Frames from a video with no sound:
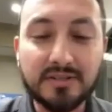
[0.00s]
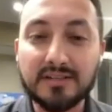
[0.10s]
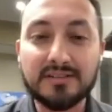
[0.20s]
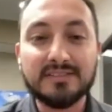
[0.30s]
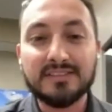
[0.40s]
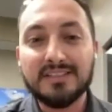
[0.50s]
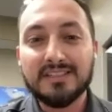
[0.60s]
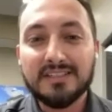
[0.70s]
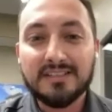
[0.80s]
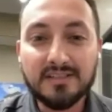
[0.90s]
and I'll
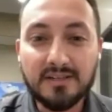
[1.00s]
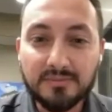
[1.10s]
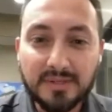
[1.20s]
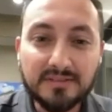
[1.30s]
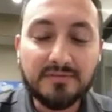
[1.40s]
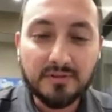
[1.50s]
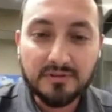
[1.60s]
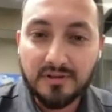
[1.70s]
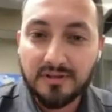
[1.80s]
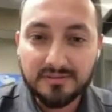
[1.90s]
you know, I'll you make the phone you,
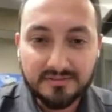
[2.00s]
call. You